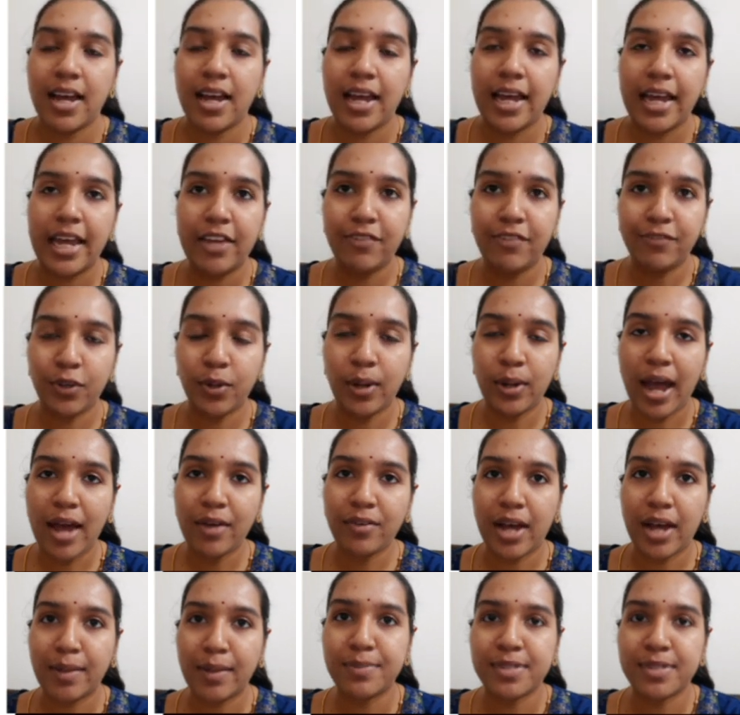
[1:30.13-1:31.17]
If you
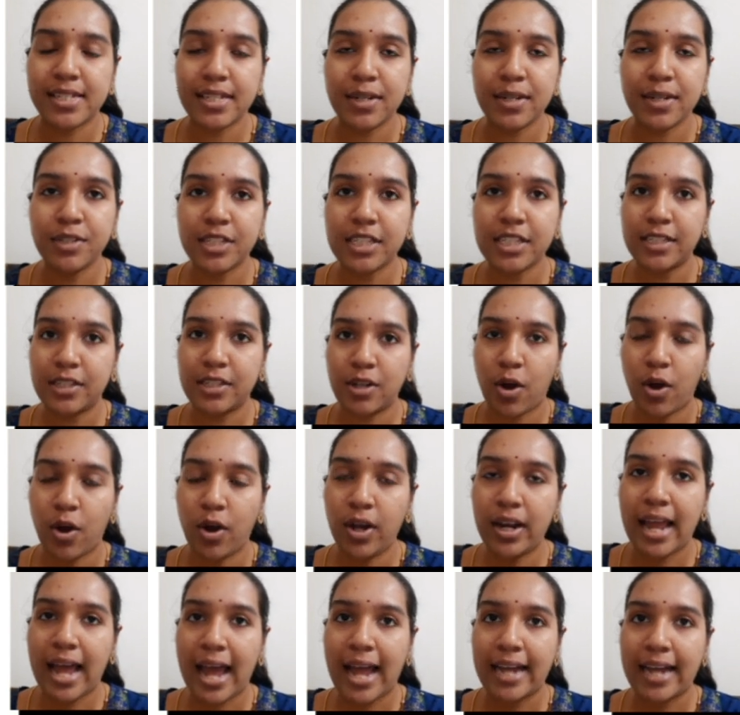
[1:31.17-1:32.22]
have observed in
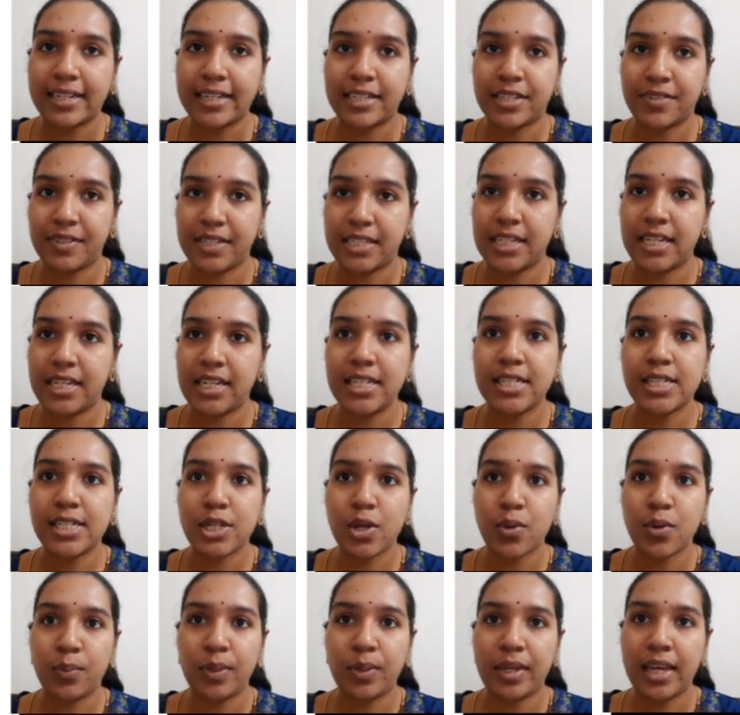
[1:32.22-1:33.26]
all activities
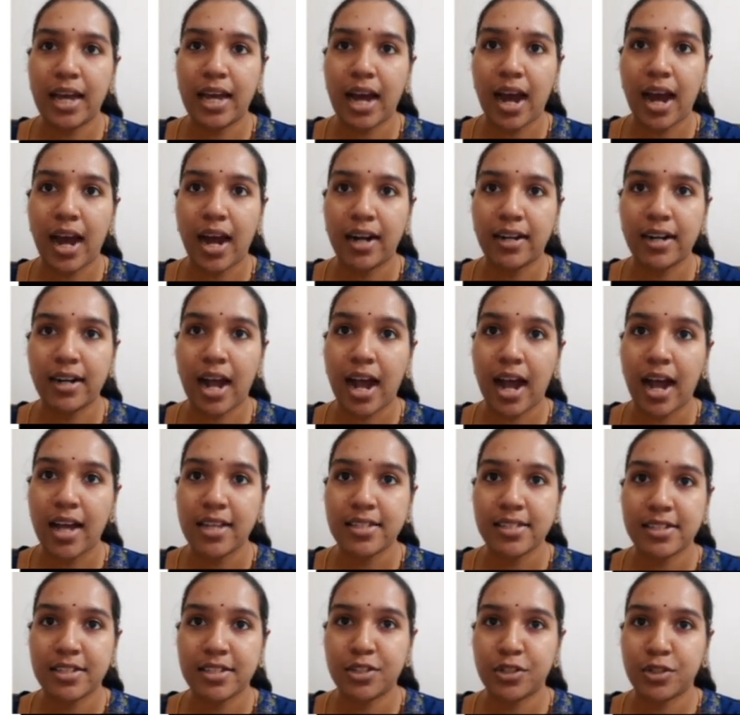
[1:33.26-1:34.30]
we are
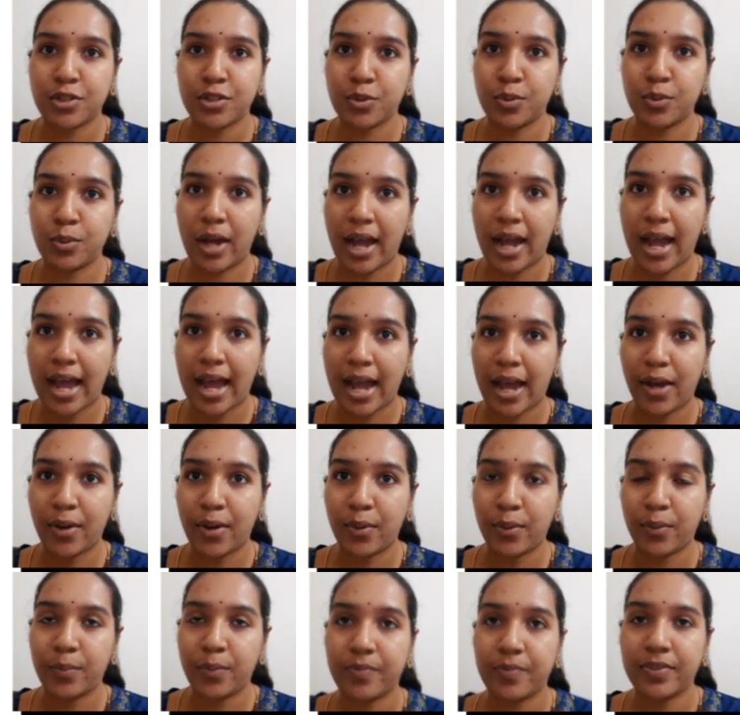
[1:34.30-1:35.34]
asked to have,
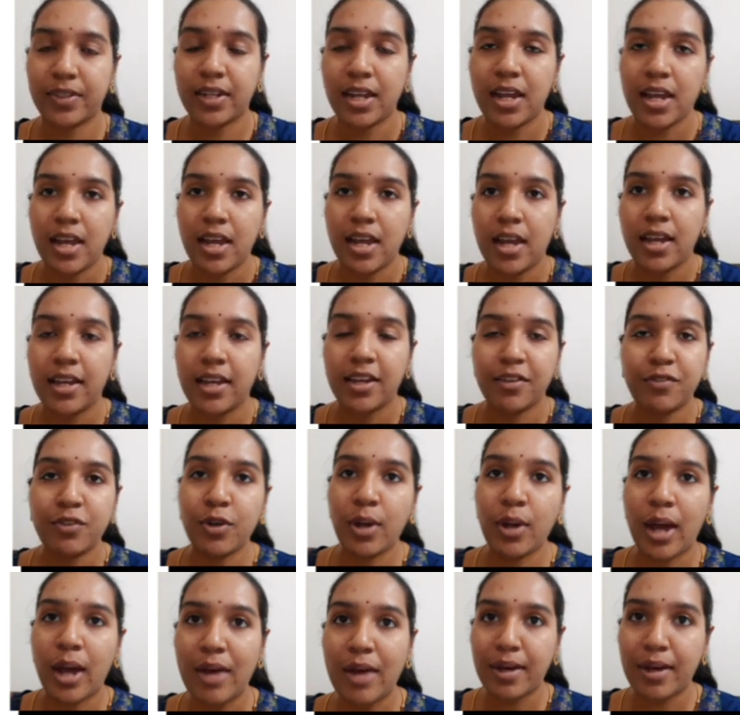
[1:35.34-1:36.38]
if you
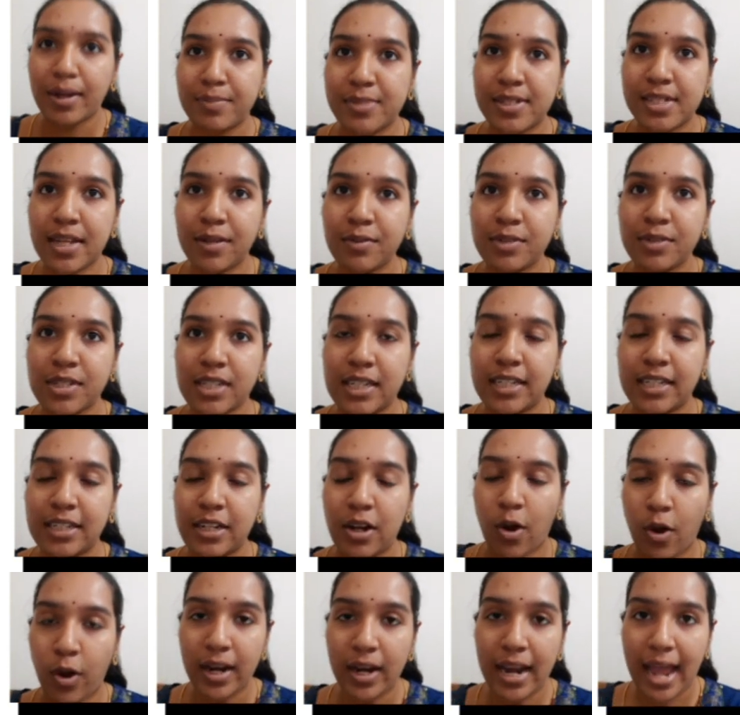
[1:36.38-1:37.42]
have observed in
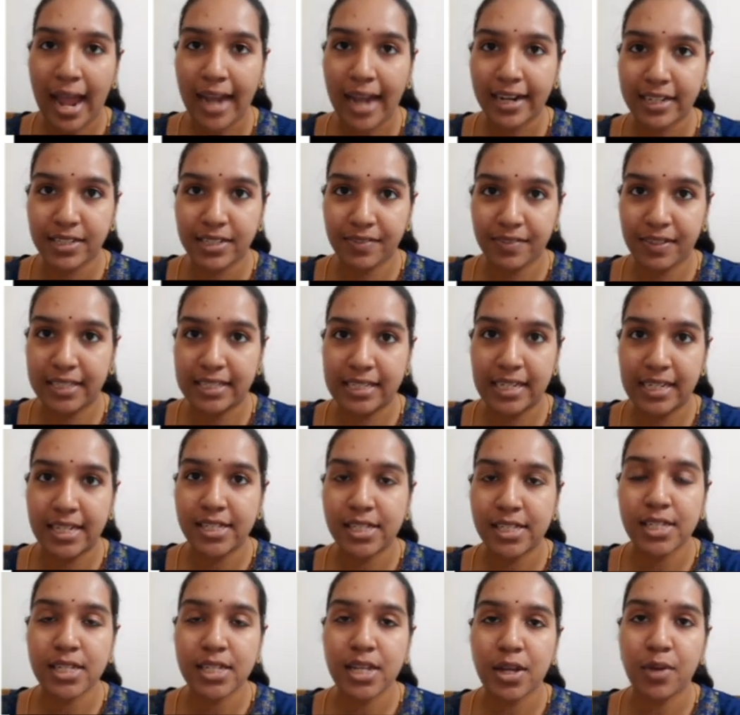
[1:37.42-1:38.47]
all
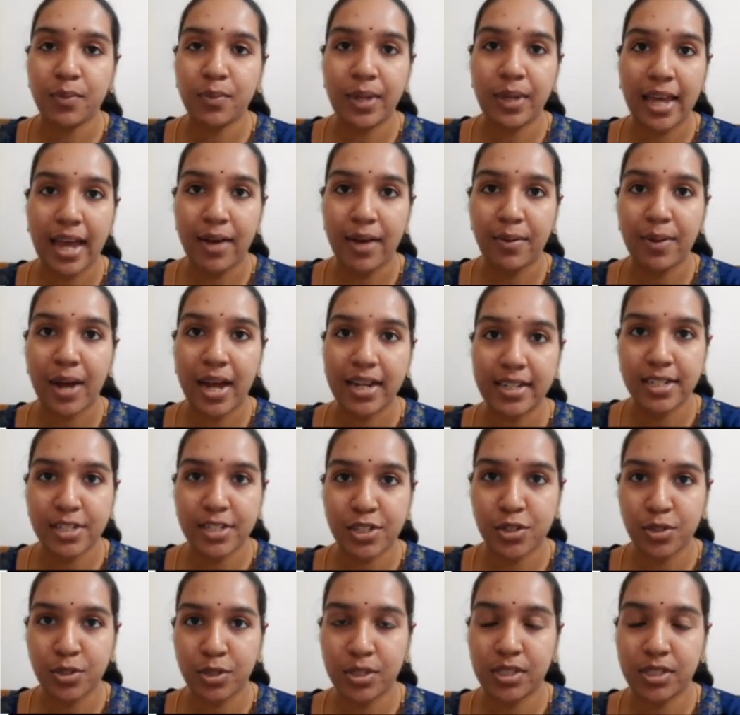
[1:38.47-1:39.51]
activities we have
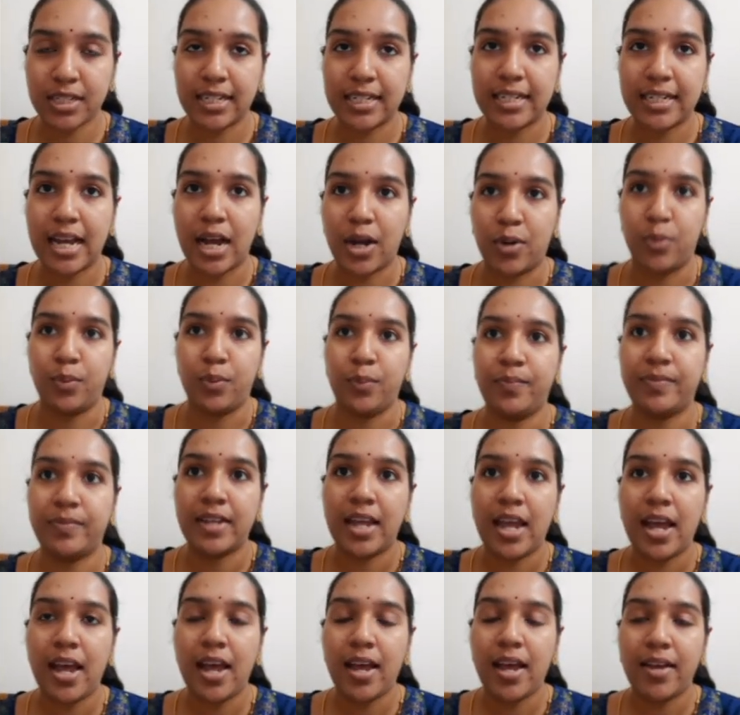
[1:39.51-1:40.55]
understood till now,
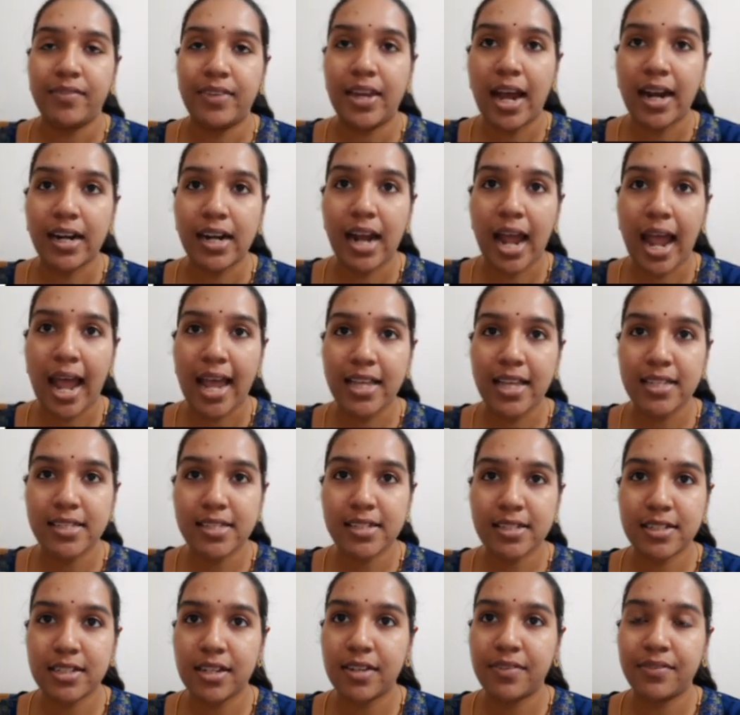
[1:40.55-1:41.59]
we are asked